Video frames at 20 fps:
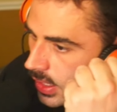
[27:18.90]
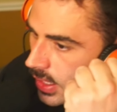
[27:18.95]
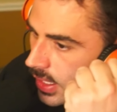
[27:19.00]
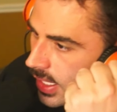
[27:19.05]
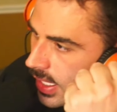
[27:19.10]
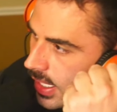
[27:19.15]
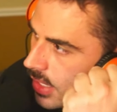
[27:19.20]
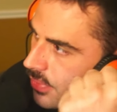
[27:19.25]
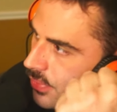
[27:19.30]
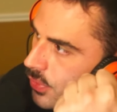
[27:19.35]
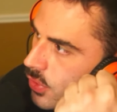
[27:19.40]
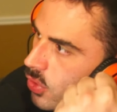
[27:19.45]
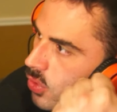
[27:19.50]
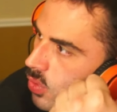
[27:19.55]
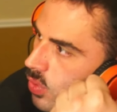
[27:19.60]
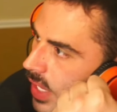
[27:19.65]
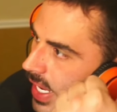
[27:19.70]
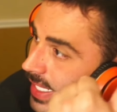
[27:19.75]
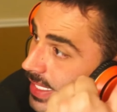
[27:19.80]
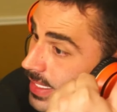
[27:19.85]
if you
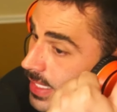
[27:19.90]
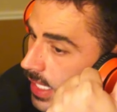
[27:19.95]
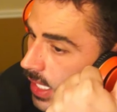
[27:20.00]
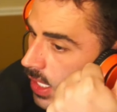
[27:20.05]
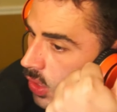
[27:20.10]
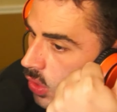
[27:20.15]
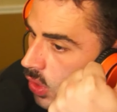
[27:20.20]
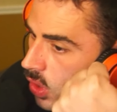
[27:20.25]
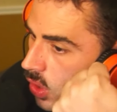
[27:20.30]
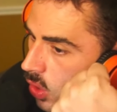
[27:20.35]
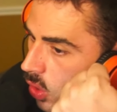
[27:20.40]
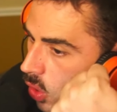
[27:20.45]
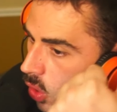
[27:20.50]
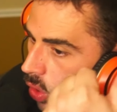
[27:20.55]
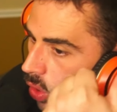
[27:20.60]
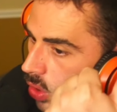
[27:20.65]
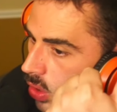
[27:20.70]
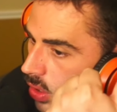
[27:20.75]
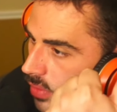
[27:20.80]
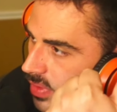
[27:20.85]
write down
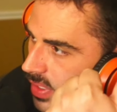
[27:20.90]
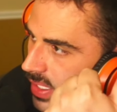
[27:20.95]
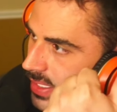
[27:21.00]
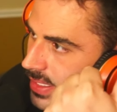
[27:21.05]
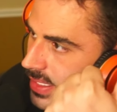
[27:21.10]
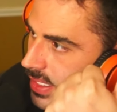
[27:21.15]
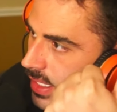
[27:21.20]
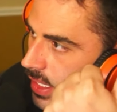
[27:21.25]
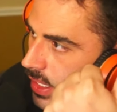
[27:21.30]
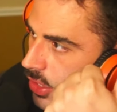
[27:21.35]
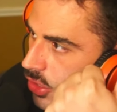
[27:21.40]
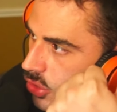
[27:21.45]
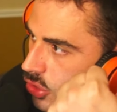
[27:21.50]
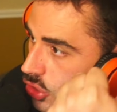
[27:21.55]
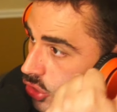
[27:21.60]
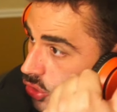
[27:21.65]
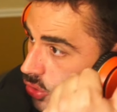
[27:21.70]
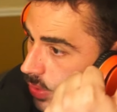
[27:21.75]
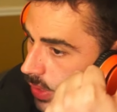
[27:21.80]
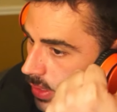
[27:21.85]
all of, let's say, your
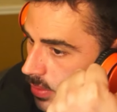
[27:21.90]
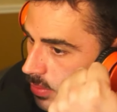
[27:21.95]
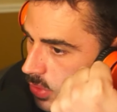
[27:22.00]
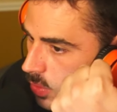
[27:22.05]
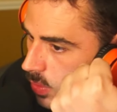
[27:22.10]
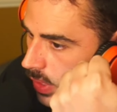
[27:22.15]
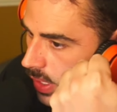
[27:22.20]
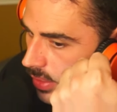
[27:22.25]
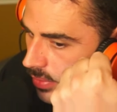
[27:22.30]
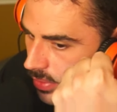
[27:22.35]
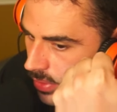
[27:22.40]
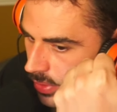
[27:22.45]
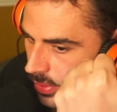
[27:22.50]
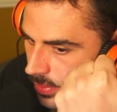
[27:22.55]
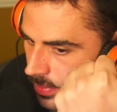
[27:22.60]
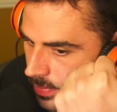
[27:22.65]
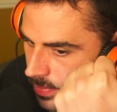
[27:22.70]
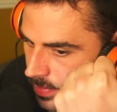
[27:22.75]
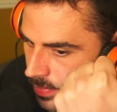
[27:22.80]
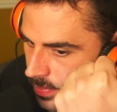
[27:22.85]
streams or whatever,
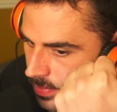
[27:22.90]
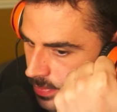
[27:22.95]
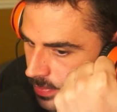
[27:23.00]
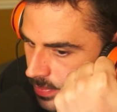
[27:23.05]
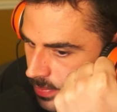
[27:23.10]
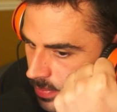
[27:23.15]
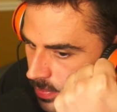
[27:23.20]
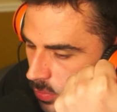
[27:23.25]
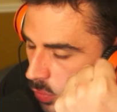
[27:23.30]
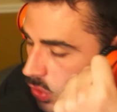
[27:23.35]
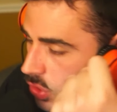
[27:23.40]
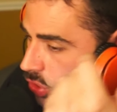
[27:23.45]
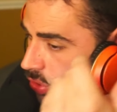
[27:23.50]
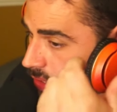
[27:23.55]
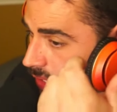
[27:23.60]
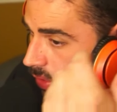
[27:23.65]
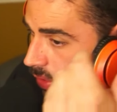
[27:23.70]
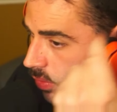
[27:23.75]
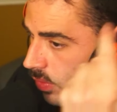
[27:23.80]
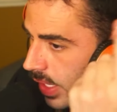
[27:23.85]
what you
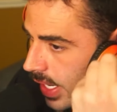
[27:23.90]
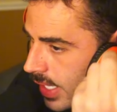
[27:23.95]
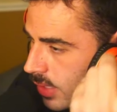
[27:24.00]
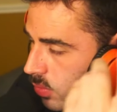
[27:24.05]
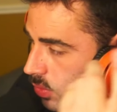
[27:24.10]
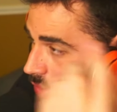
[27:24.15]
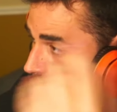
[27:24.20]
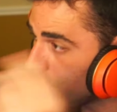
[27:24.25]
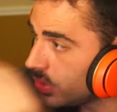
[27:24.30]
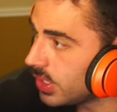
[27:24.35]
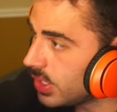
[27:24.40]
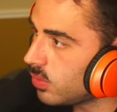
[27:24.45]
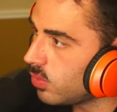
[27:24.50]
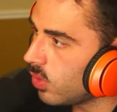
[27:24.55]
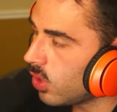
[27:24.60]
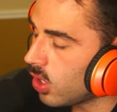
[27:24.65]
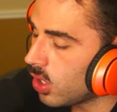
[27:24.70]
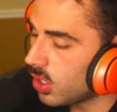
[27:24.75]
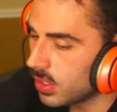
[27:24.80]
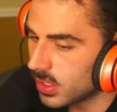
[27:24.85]
did right, what you did
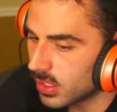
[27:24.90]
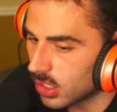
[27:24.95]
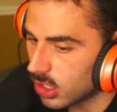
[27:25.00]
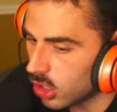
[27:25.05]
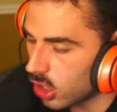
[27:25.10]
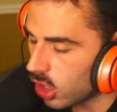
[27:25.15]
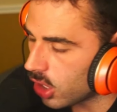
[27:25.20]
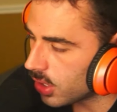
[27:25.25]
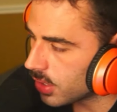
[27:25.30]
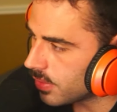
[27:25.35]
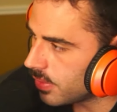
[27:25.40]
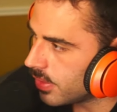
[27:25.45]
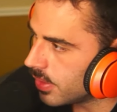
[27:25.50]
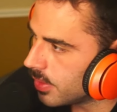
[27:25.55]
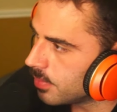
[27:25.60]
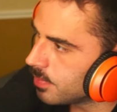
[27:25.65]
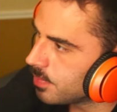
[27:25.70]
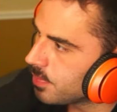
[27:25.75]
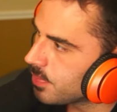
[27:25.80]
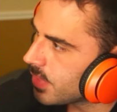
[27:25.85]
wrong, logged
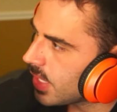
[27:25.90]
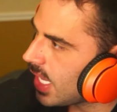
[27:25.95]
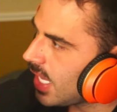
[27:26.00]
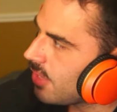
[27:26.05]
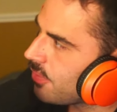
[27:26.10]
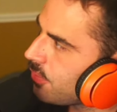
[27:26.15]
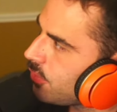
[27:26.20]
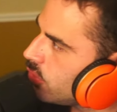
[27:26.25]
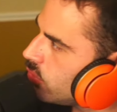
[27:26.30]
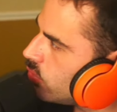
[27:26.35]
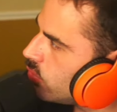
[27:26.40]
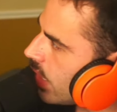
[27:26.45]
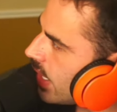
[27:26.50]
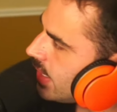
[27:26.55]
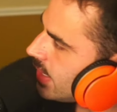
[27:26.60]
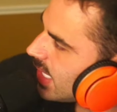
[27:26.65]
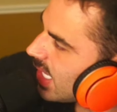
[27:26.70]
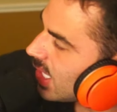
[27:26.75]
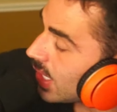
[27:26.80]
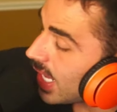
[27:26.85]
them. If you
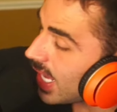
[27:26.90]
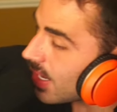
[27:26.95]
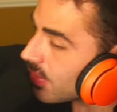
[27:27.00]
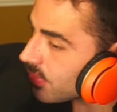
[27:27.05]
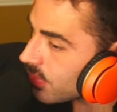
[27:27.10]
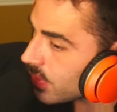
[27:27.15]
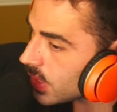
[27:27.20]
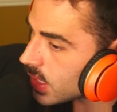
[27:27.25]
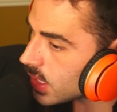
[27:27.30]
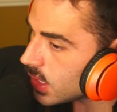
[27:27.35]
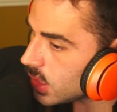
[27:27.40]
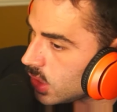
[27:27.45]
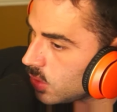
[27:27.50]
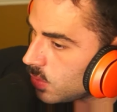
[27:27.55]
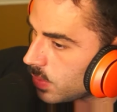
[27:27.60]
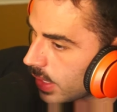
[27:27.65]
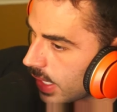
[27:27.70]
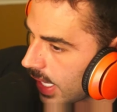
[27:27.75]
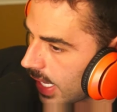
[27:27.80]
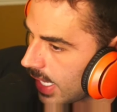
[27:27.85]
write down everything
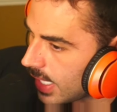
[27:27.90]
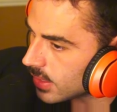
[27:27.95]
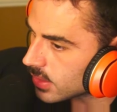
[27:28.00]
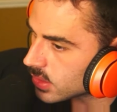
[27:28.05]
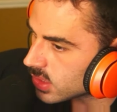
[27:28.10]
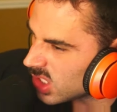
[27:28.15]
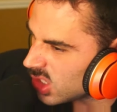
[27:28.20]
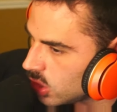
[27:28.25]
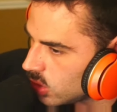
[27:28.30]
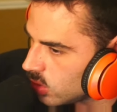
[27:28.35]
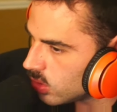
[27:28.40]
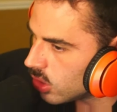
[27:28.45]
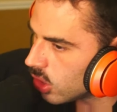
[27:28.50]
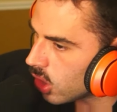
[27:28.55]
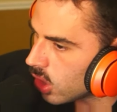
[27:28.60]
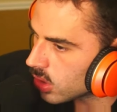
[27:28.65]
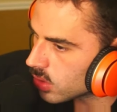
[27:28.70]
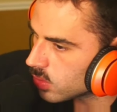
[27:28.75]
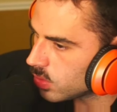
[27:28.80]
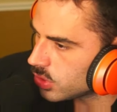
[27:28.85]
you ate, you
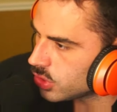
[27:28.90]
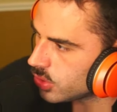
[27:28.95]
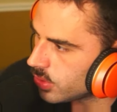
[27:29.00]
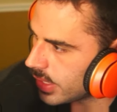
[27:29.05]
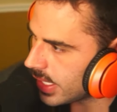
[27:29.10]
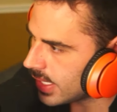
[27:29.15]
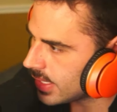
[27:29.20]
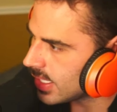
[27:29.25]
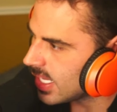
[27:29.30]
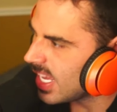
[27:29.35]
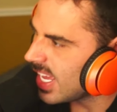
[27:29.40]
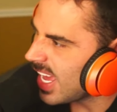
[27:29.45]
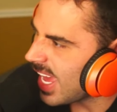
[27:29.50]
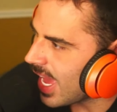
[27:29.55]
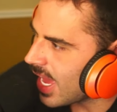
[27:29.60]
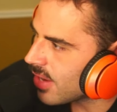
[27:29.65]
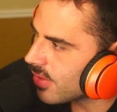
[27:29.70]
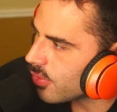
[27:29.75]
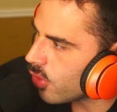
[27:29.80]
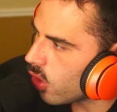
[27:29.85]
logged what you ate,
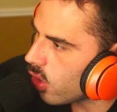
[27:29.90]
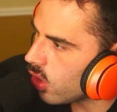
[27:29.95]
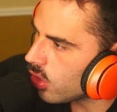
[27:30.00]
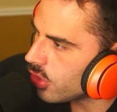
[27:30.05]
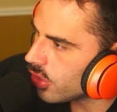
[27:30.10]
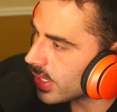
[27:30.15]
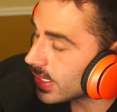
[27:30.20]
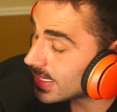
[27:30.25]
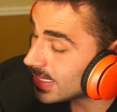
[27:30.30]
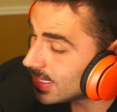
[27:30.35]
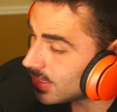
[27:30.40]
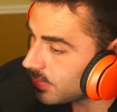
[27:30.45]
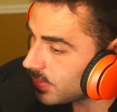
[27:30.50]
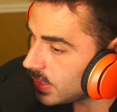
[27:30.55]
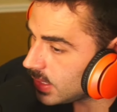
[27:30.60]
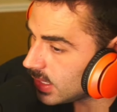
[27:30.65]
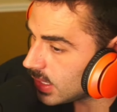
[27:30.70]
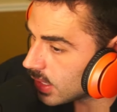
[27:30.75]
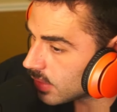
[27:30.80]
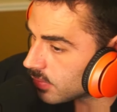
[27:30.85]
all your
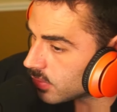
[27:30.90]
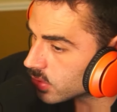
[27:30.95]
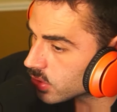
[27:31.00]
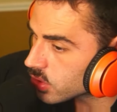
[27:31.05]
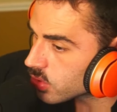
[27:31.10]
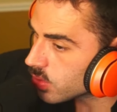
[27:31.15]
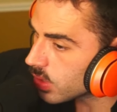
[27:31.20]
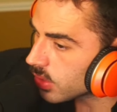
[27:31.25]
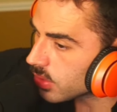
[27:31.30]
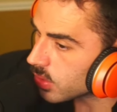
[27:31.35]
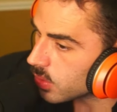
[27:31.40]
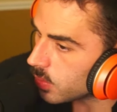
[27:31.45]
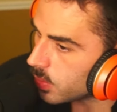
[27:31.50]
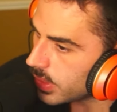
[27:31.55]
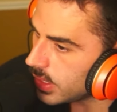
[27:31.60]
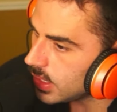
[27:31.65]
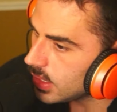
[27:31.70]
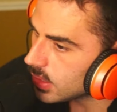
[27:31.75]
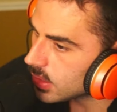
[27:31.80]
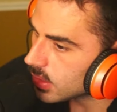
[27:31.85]
activity levels throughout the
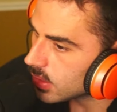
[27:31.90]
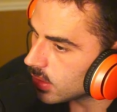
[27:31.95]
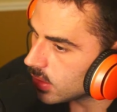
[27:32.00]
week,